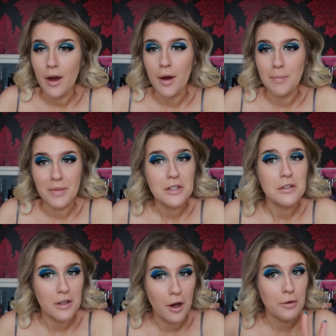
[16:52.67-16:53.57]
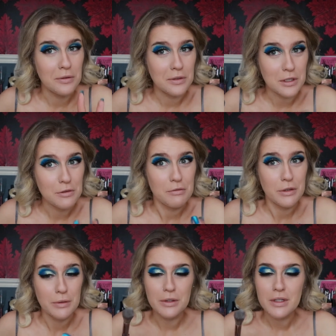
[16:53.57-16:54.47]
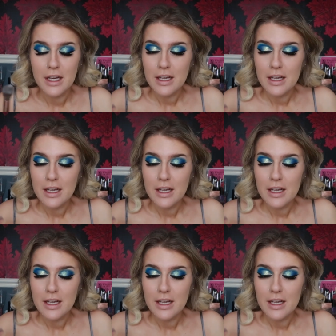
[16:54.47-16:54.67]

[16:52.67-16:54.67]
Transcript: Um, this is, uh, this is real good.